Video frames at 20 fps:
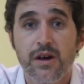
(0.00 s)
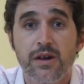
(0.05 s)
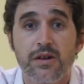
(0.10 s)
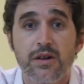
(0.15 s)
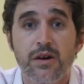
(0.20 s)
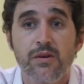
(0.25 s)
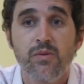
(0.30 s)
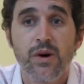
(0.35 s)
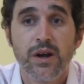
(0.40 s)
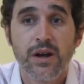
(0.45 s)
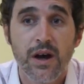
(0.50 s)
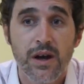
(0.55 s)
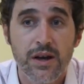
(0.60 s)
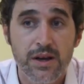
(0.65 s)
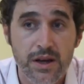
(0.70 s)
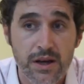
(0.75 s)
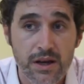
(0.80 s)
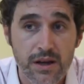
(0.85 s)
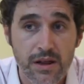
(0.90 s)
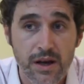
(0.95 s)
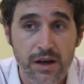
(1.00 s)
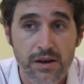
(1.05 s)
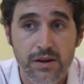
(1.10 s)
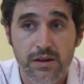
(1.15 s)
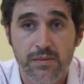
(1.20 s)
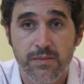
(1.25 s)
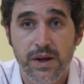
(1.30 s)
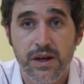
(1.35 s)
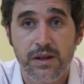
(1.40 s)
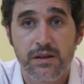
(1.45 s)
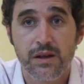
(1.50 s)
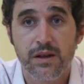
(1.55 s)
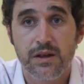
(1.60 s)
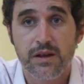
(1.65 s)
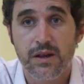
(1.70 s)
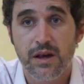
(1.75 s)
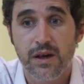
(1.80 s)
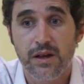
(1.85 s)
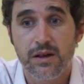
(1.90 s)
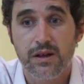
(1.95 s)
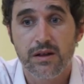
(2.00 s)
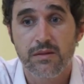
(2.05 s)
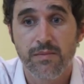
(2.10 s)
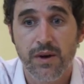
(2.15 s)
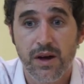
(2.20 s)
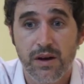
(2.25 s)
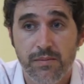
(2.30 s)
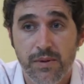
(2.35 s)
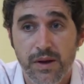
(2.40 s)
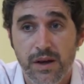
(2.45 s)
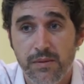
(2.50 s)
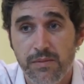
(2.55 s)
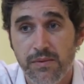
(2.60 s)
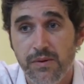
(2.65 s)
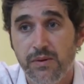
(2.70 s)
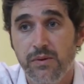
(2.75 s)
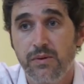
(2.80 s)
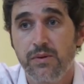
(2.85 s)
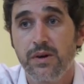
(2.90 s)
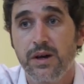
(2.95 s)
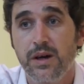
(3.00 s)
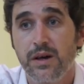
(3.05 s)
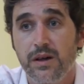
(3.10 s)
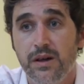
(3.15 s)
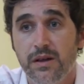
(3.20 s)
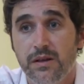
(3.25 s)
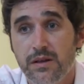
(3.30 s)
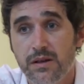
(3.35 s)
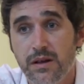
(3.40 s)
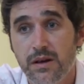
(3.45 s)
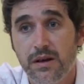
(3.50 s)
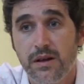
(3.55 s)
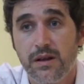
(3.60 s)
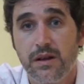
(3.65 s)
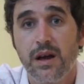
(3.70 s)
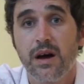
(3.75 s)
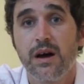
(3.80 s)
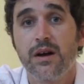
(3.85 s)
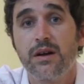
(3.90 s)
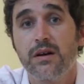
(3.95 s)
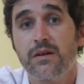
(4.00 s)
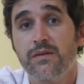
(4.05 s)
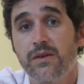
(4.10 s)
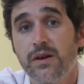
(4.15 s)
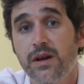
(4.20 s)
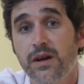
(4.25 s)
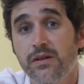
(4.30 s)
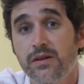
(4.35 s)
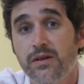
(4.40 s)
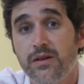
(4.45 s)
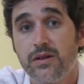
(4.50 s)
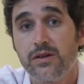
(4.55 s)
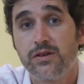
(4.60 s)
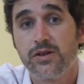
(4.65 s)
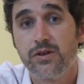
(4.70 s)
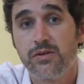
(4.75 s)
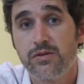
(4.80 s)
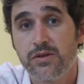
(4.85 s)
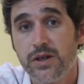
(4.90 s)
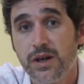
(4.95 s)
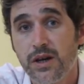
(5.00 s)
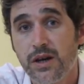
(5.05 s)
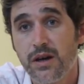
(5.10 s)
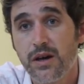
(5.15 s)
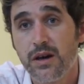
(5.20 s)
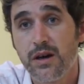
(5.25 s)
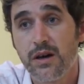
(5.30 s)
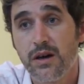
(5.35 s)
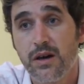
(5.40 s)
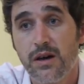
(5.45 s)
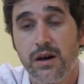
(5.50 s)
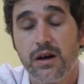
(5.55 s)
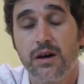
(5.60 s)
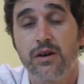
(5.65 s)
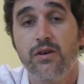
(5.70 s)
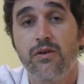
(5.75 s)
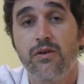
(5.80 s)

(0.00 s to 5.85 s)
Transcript: So one idea that has been discussed by people is uh, the idea of instituting a, a